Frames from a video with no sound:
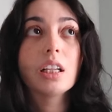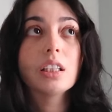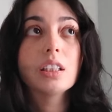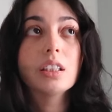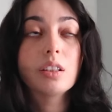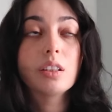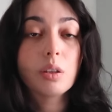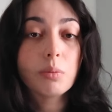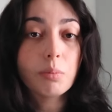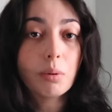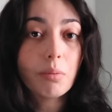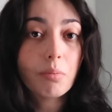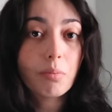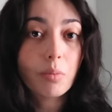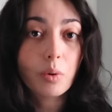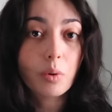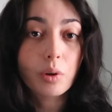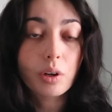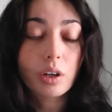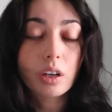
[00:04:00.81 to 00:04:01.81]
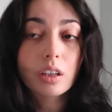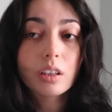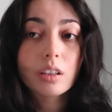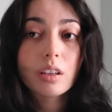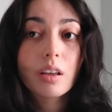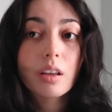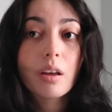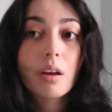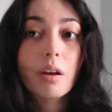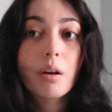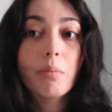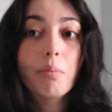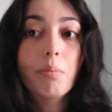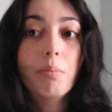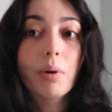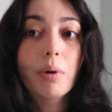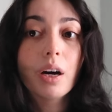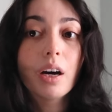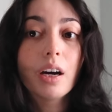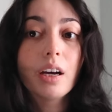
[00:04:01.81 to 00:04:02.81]
a little bit more,
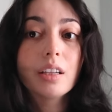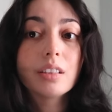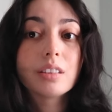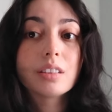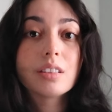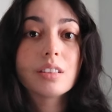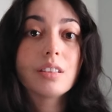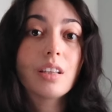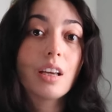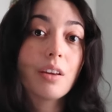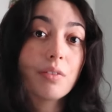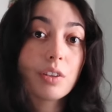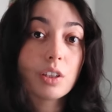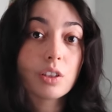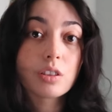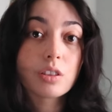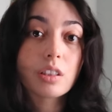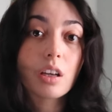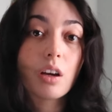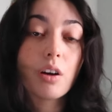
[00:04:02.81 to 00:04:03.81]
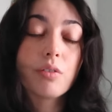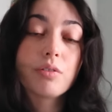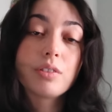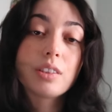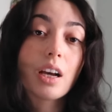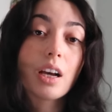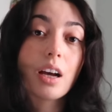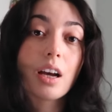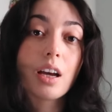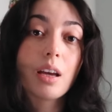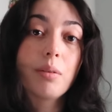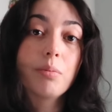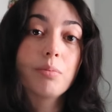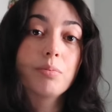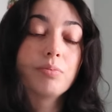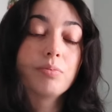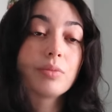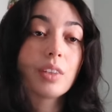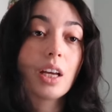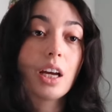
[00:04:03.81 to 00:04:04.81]
but saving yourself
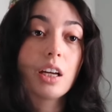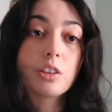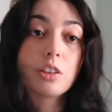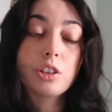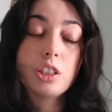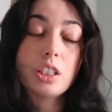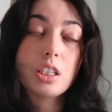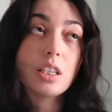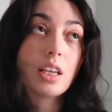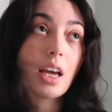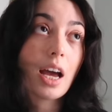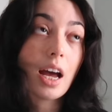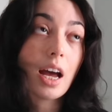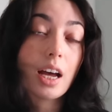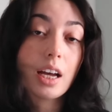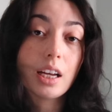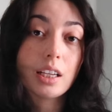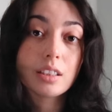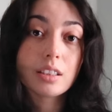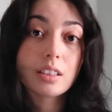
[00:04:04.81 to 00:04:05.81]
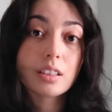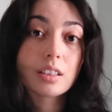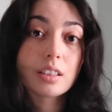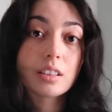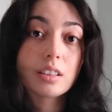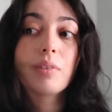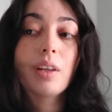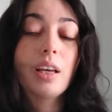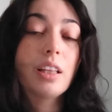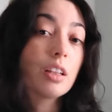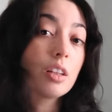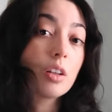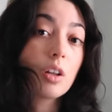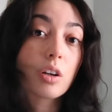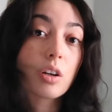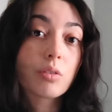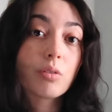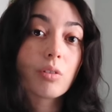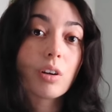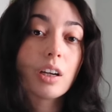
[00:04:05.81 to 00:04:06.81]
time, energy, gas in the
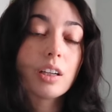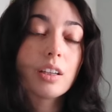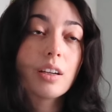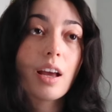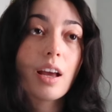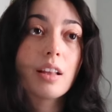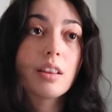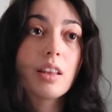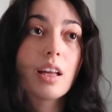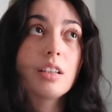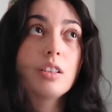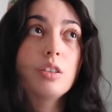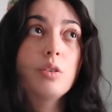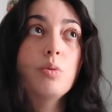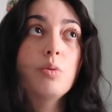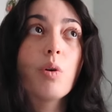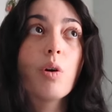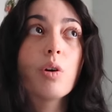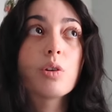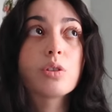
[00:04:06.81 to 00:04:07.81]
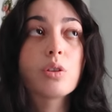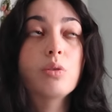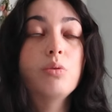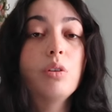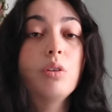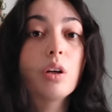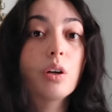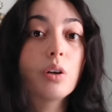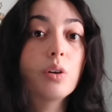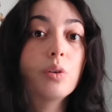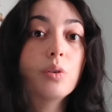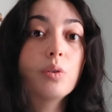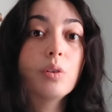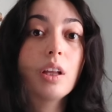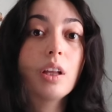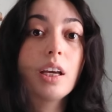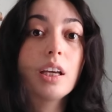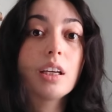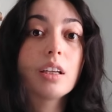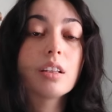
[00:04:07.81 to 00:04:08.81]
long run. And then you also know
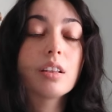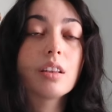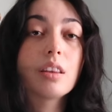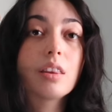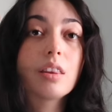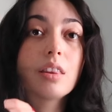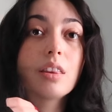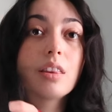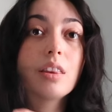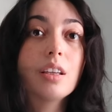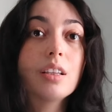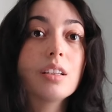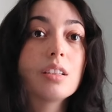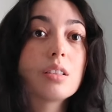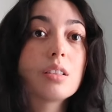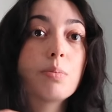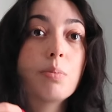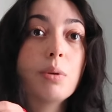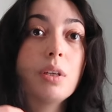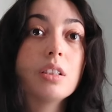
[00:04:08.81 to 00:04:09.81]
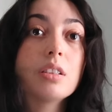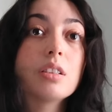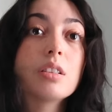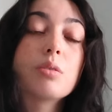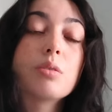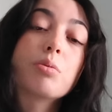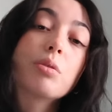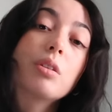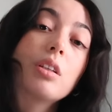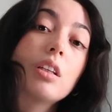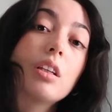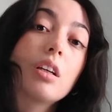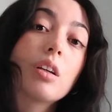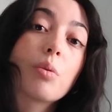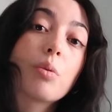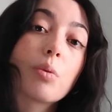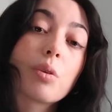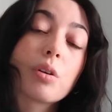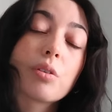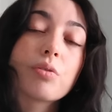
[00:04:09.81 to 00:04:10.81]
like this piece is really gonna
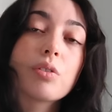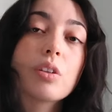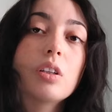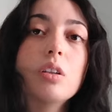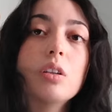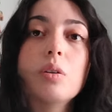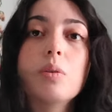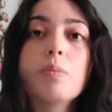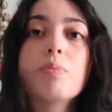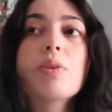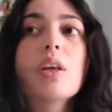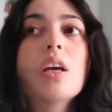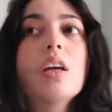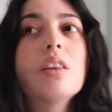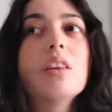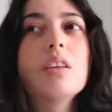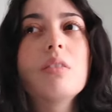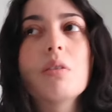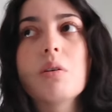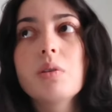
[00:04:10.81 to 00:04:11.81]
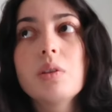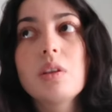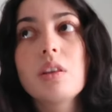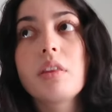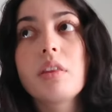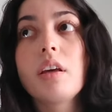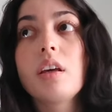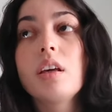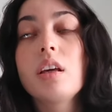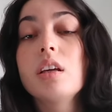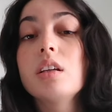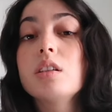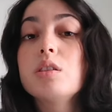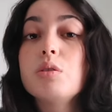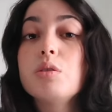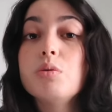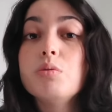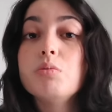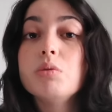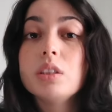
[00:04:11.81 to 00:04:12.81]
work for you. The only thing is
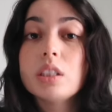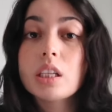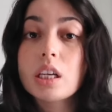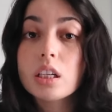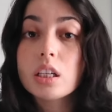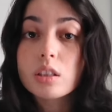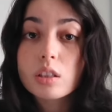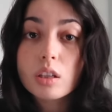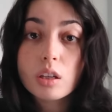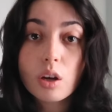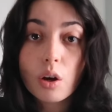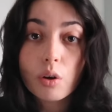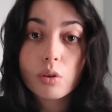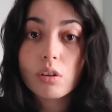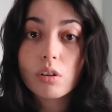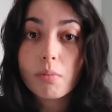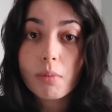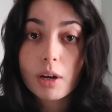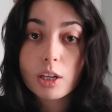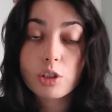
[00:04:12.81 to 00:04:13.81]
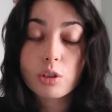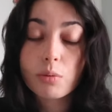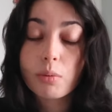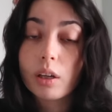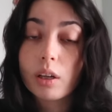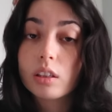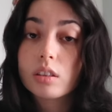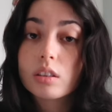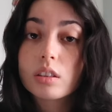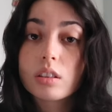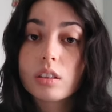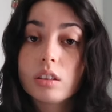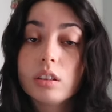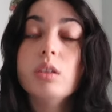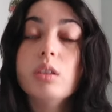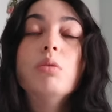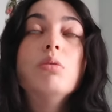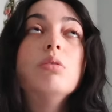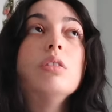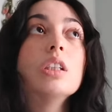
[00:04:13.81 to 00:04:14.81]
you need to know your measurements.
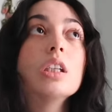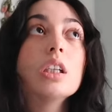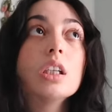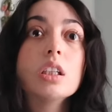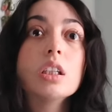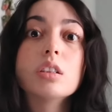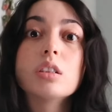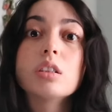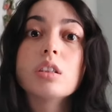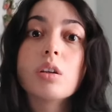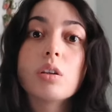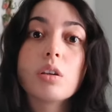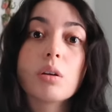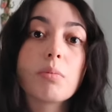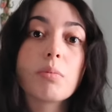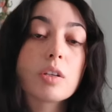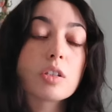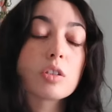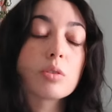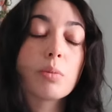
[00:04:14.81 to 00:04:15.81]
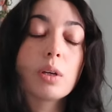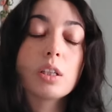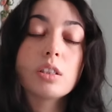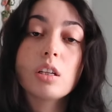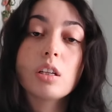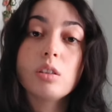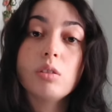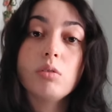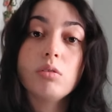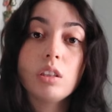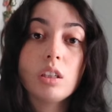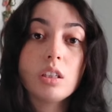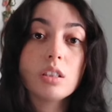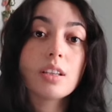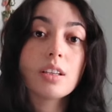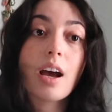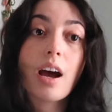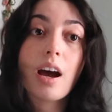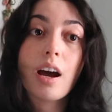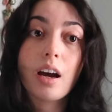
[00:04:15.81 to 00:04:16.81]
You need to know your measurements and you need
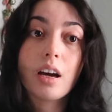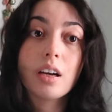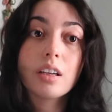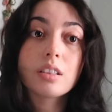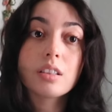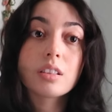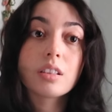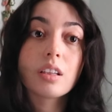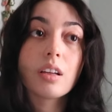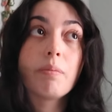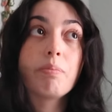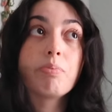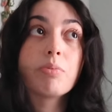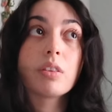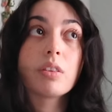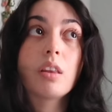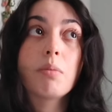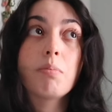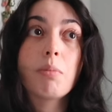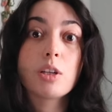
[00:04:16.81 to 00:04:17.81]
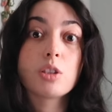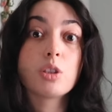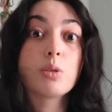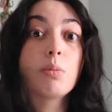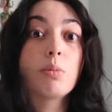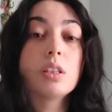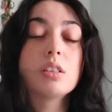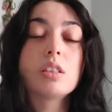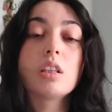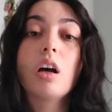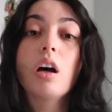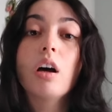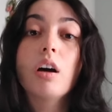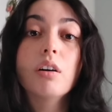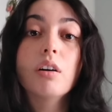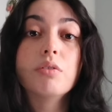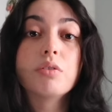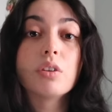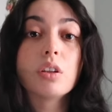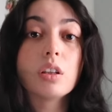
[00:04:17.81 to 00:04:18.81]
to ask the measurements
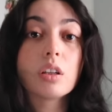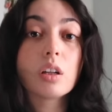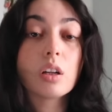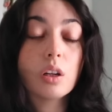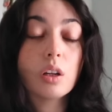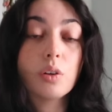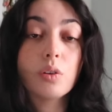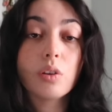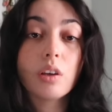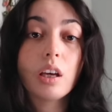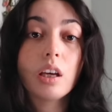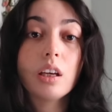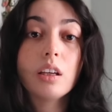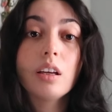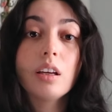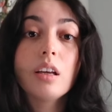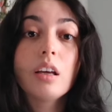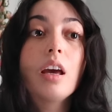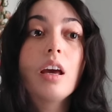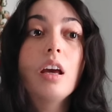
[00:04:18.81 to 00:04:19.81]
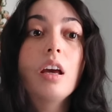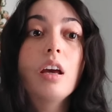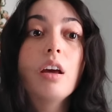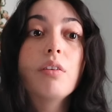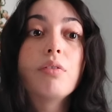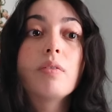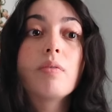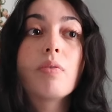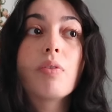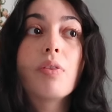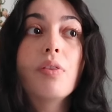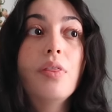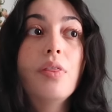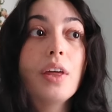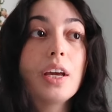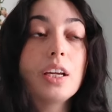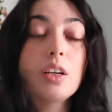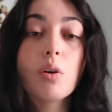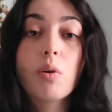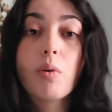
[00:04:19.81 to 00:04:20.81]
of the clothing if
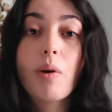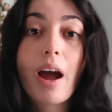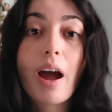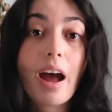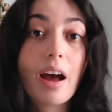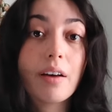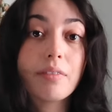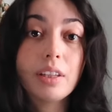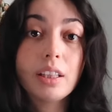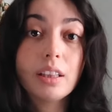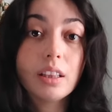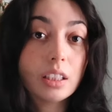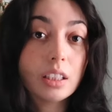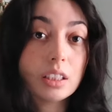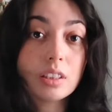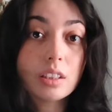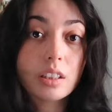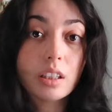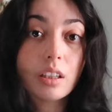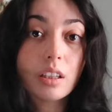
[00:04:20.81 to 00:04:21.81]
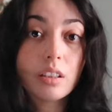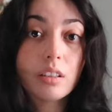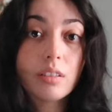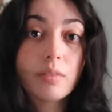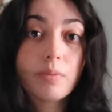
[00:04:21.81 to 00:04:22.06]
they don't have it listed